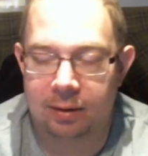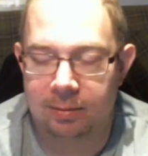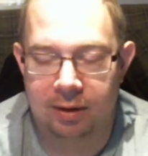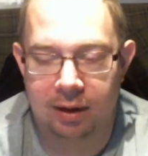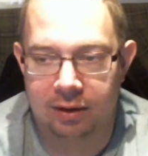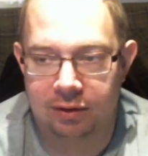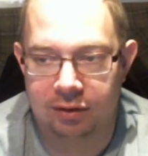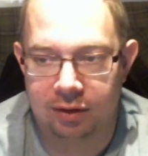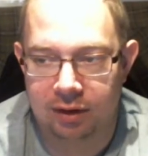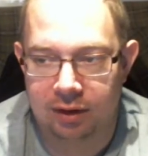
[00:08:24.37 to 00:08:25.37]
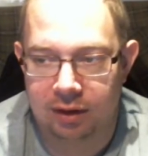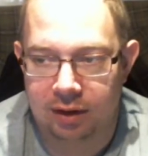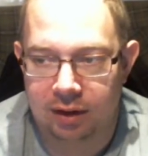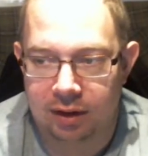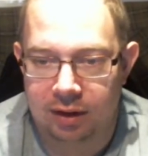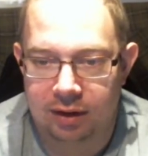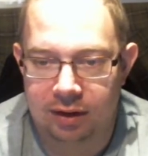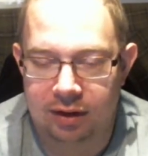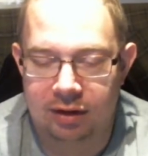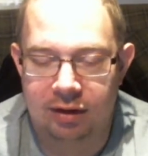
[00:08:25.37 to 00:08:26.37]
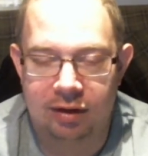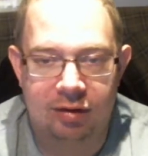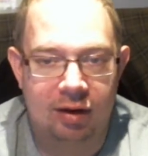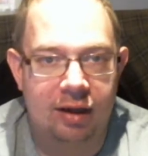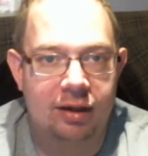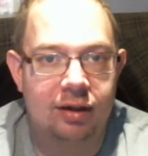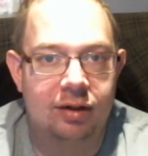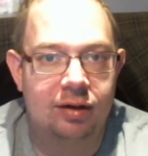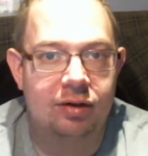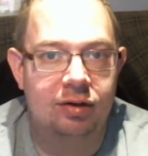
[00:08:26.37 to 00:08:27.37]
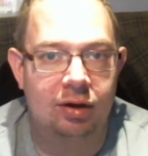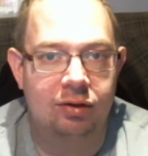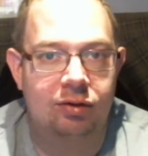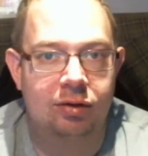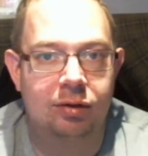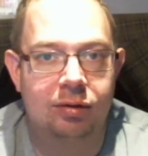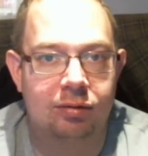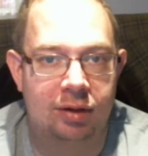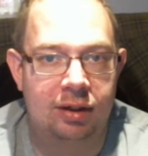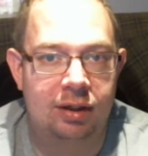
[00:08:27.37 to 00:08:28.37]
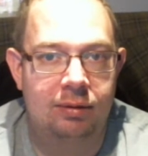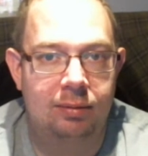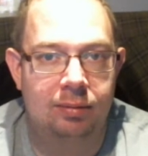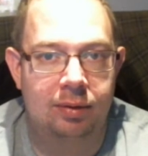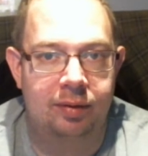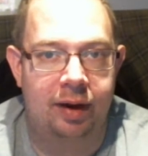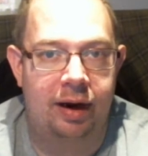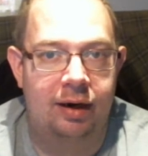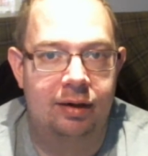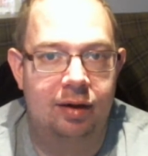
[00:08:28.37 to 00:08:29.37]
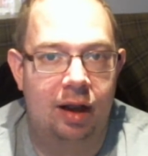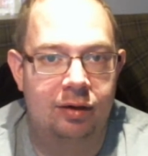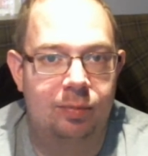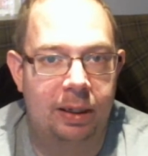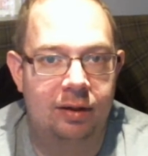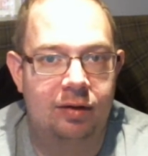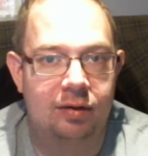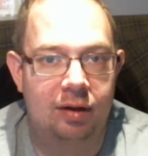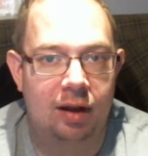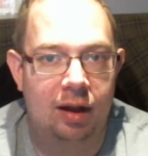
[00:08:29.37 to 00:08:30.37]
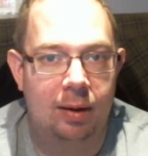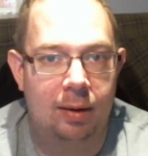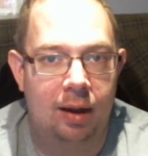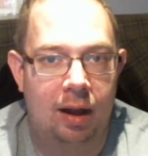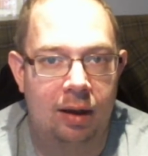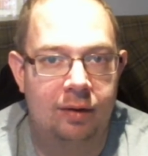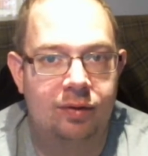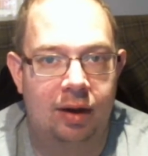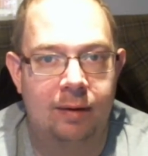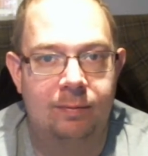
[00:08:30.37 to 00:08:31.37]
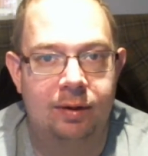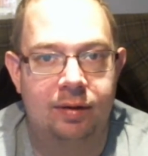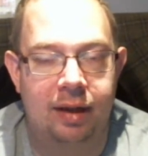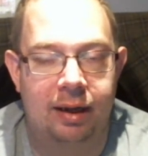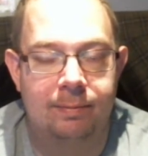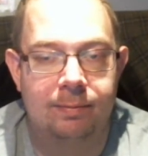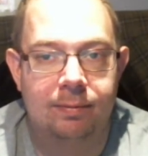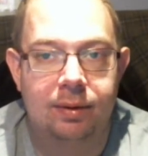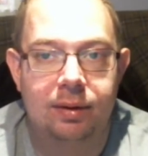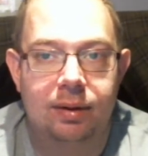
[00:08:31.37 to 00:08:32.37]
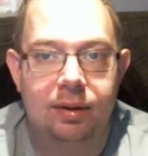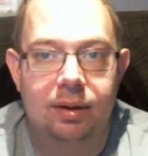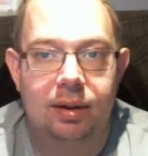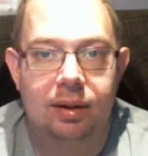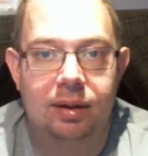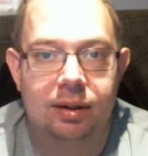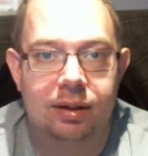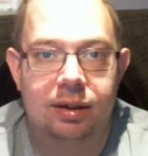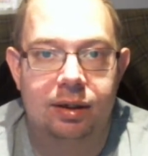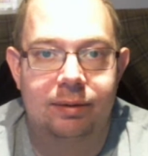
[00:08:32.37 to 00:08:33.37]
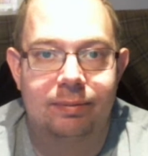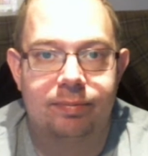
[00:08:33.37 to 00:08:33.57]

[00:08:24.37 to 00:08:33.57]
because it's like those two really were there. I spent a lot of time with them, uh,